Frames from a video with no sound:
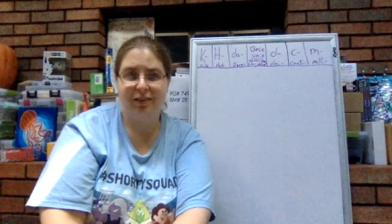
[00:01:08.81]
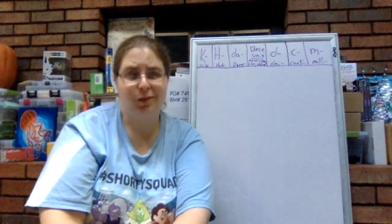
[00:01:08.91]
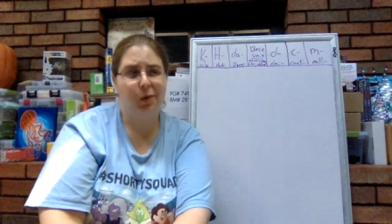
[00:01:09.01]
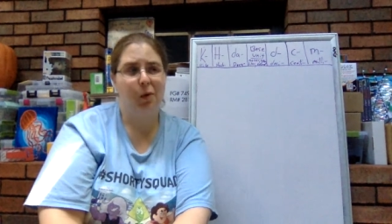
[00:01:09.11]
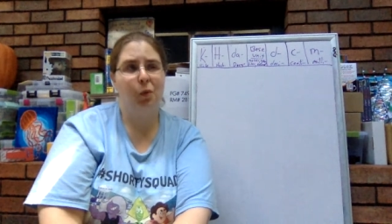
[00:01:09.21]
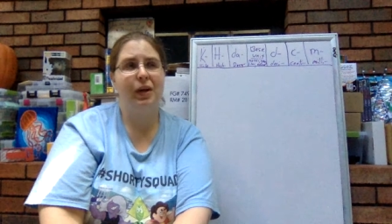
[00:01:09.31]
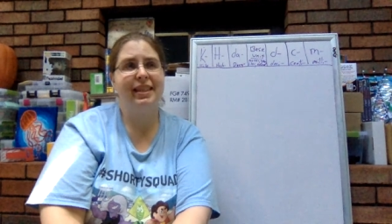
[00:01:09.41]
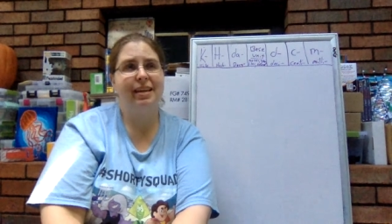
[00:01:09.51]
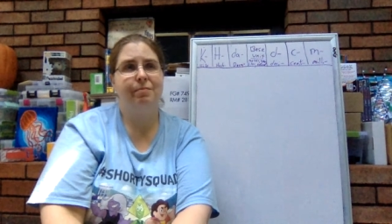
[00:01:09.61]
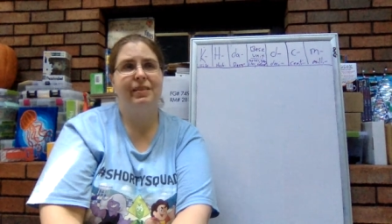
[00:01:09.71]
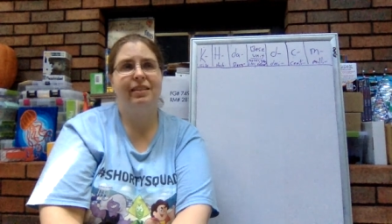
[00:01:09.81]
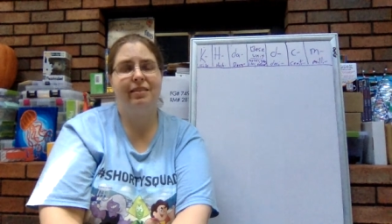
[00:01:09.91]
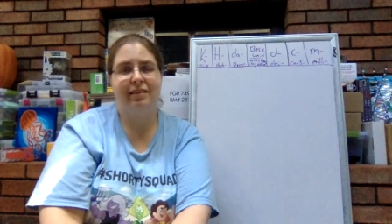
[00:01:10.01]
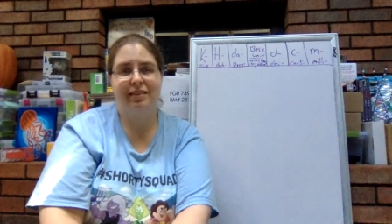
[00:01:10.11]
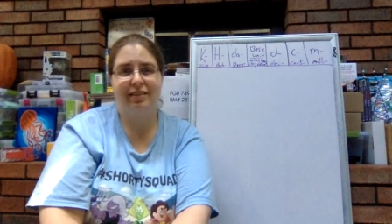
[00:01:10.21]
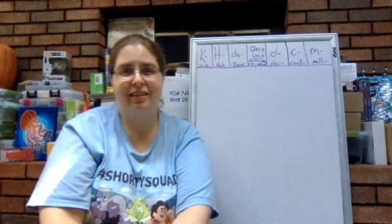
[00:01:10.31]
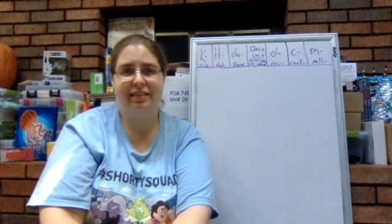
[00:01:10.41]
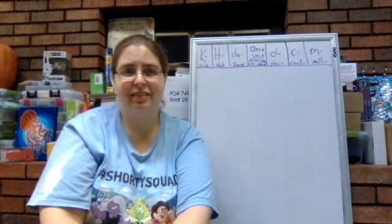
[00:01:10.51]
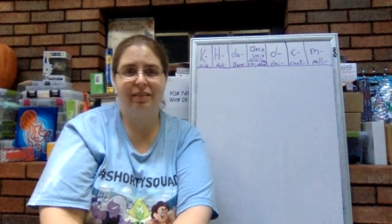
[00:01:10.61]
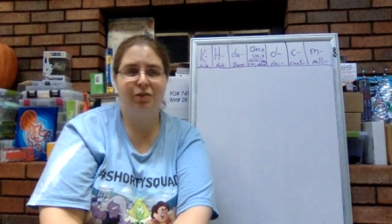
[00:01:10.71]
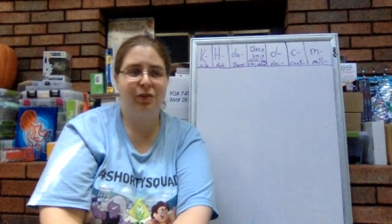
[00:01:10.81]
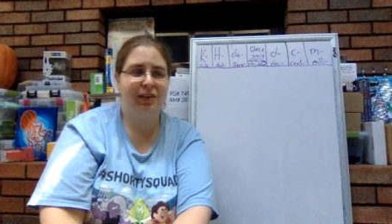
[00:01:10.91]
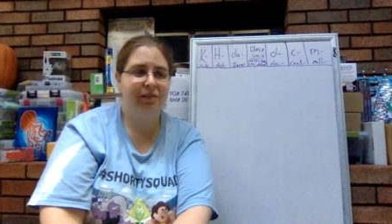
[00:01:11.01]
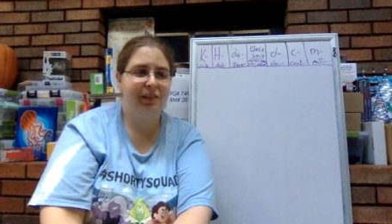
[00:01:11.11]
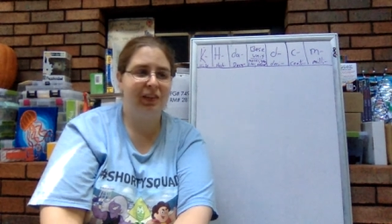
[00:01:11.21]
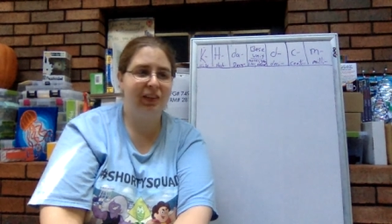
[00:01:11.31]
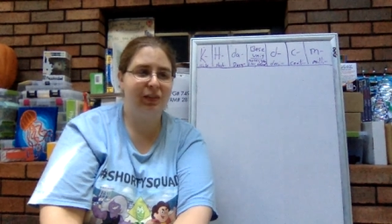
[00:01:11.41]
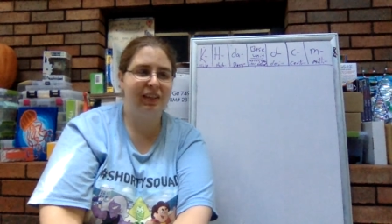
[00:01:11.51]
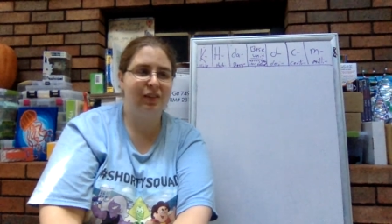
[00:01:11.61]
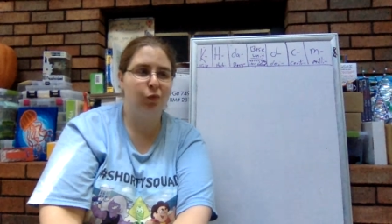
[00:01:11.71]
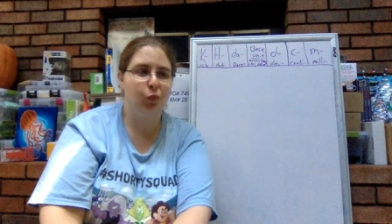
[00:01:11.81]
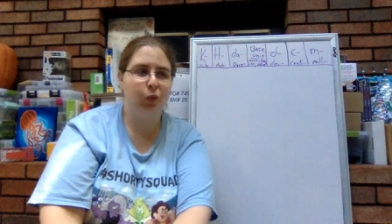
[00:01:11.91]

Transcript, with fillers: So, what that means is instead of trying to figure out these